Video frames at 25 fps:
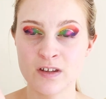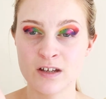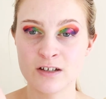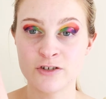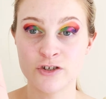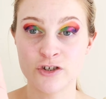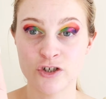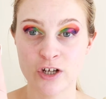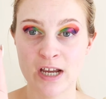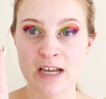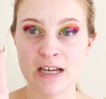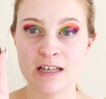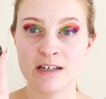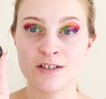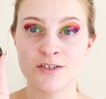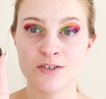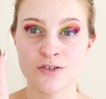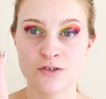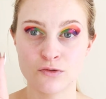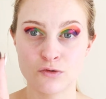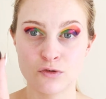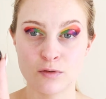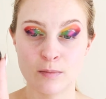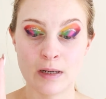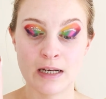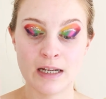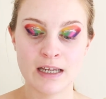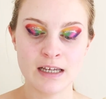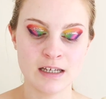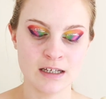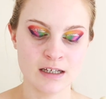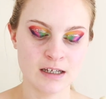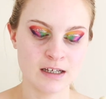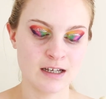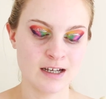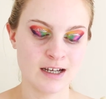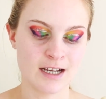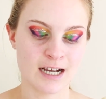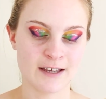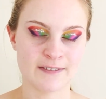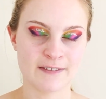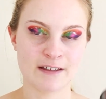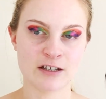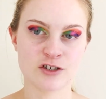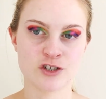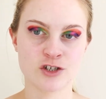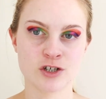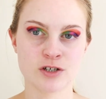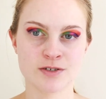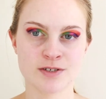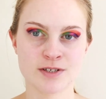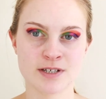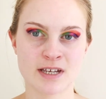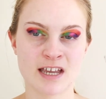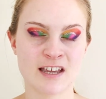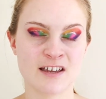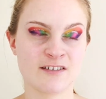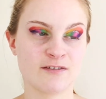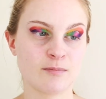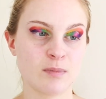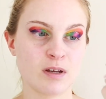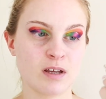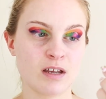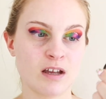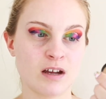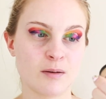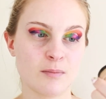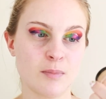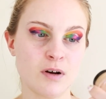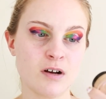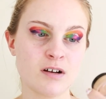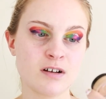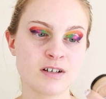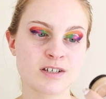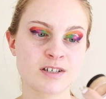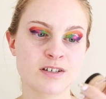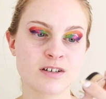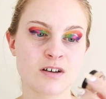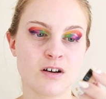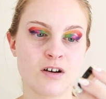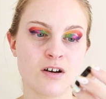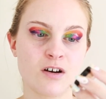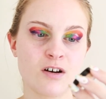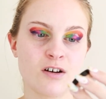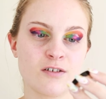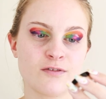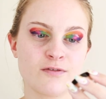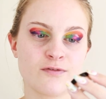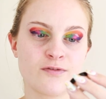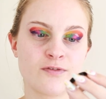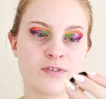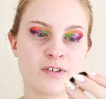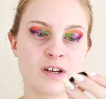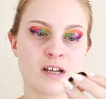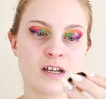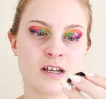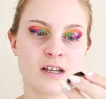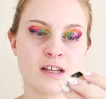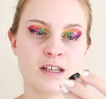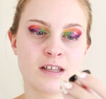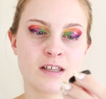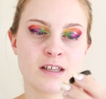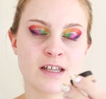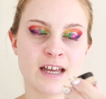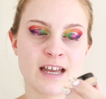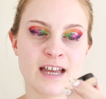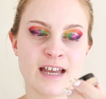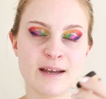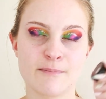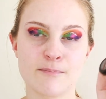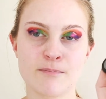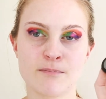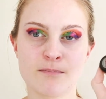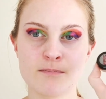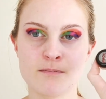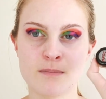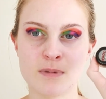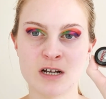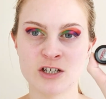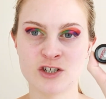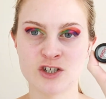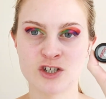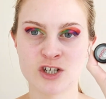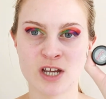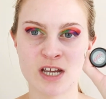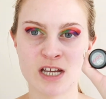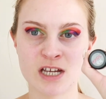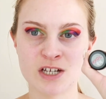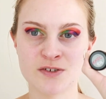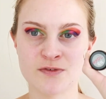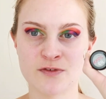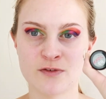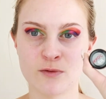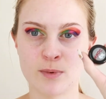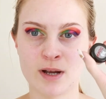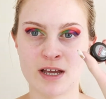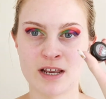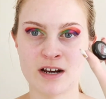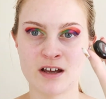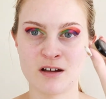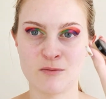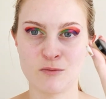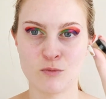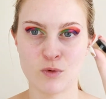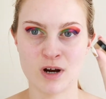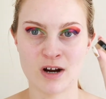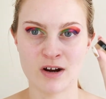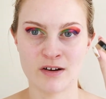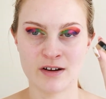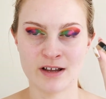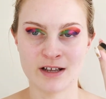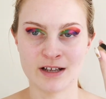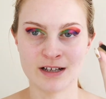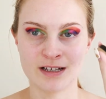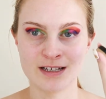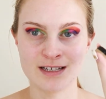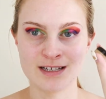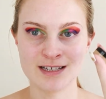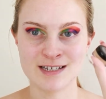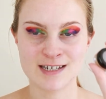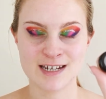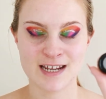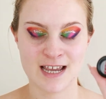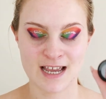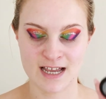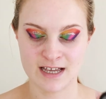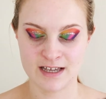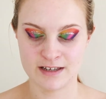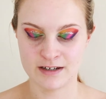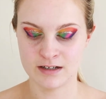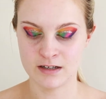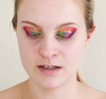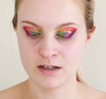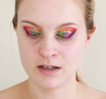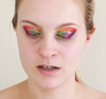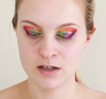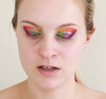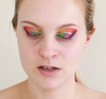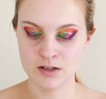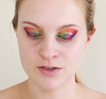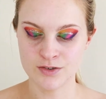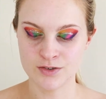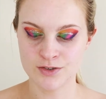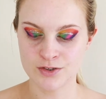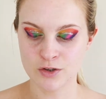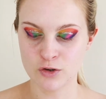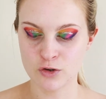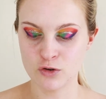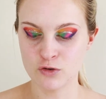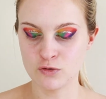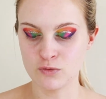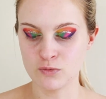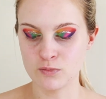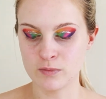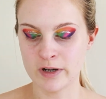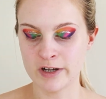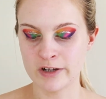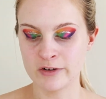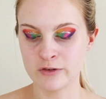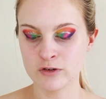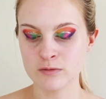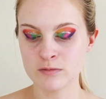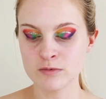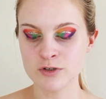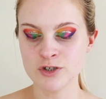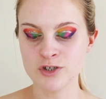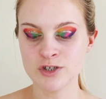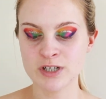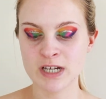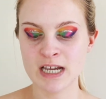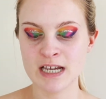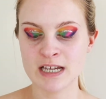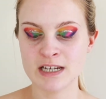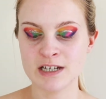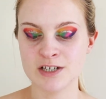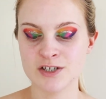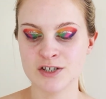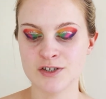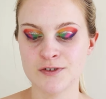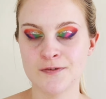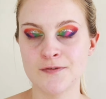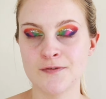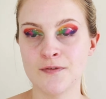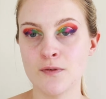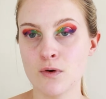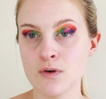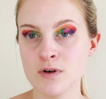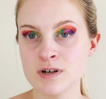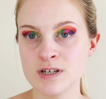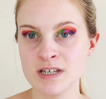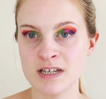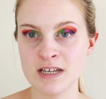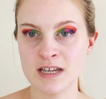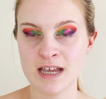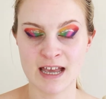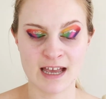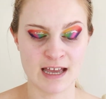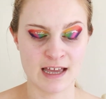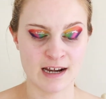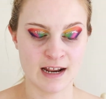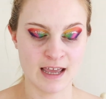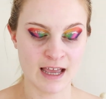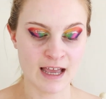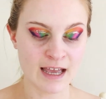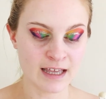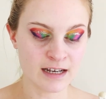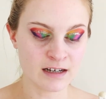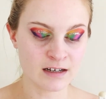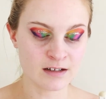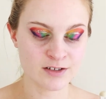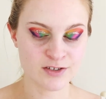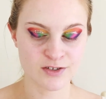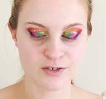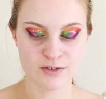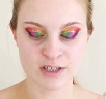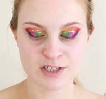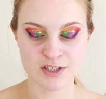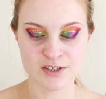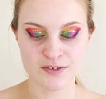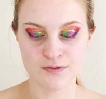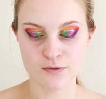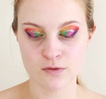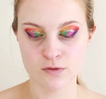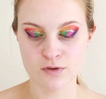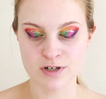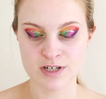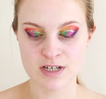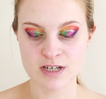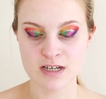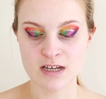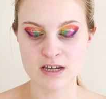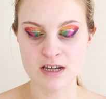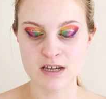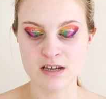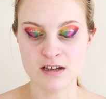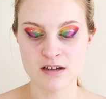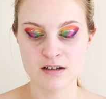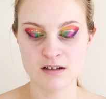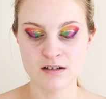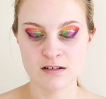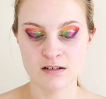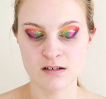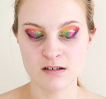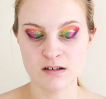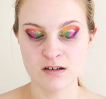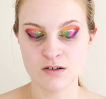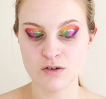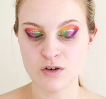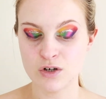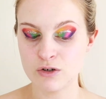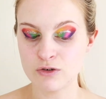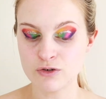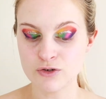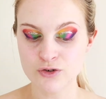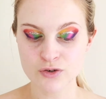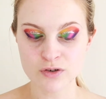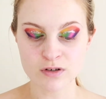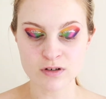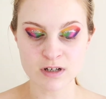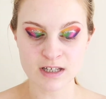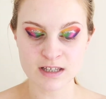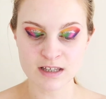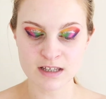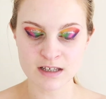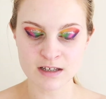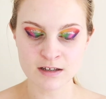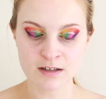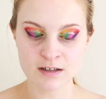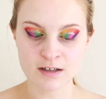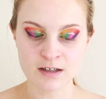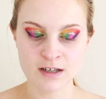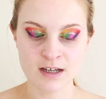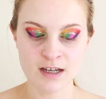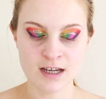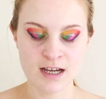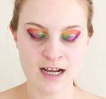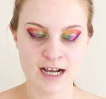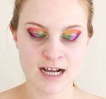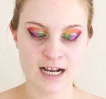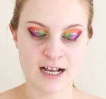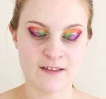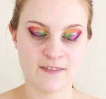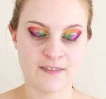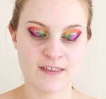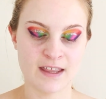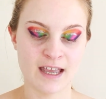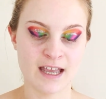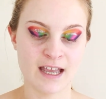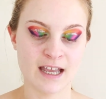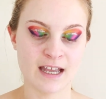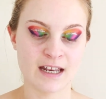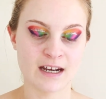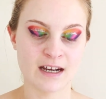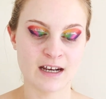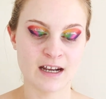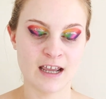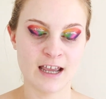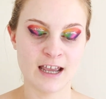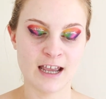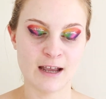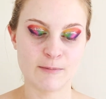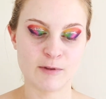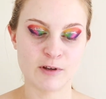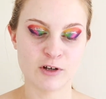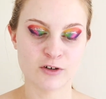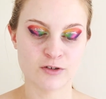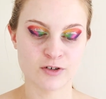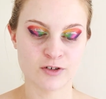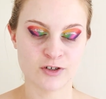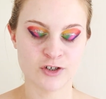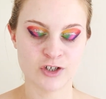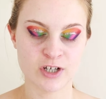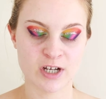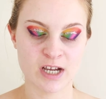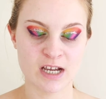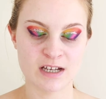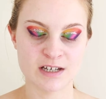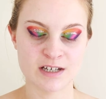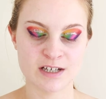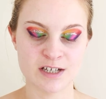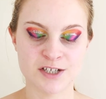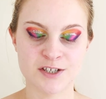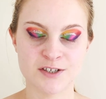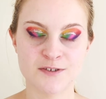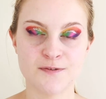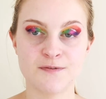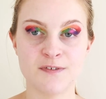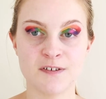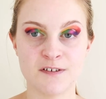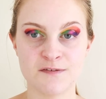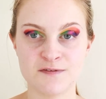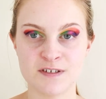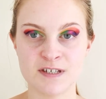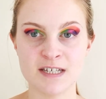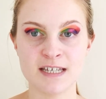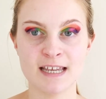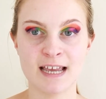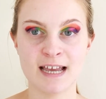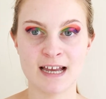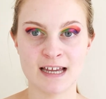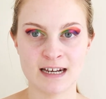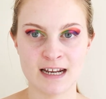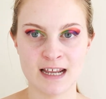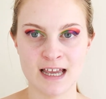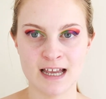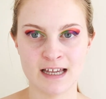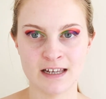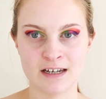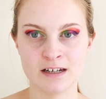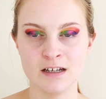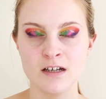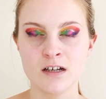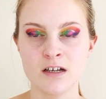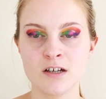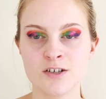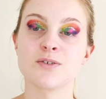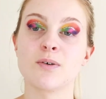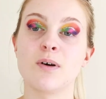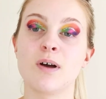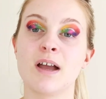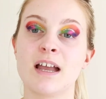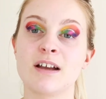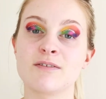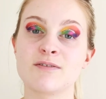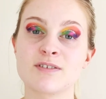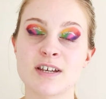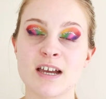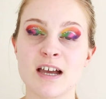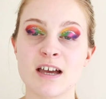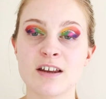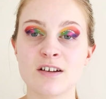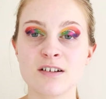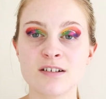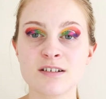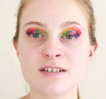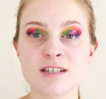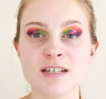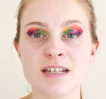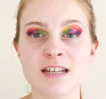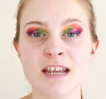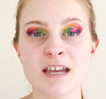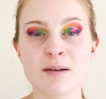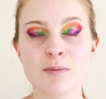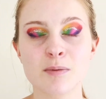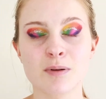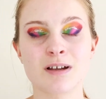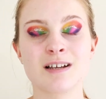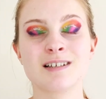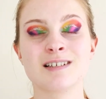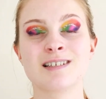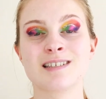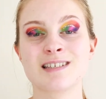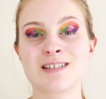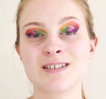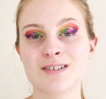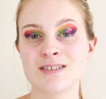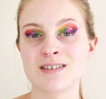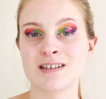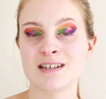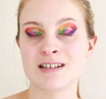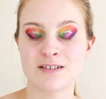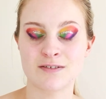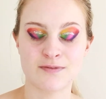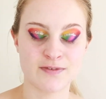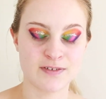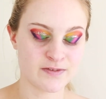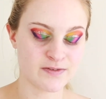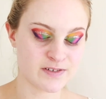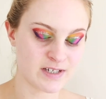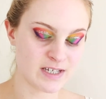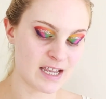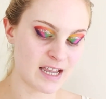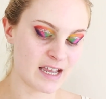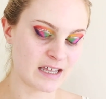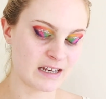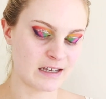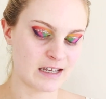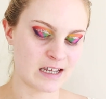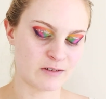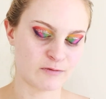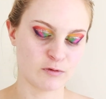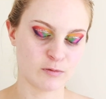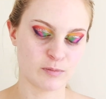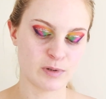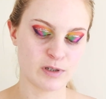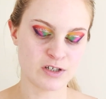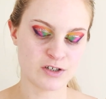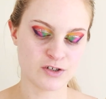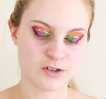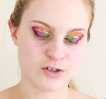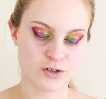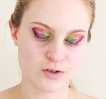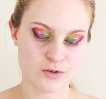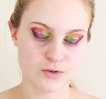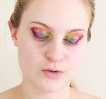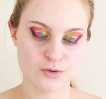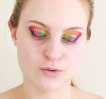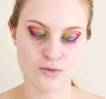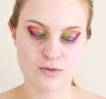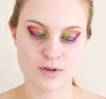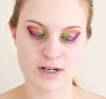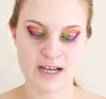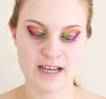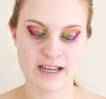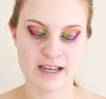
shade is normally, and then she also gave me a pot of my shade for when I'm wearing tan. So my normal shade is 40 NN, so that's 40 neutral I think, and then the other shade is 50 NN. So I have tan on today, but I still think 50 NN will be too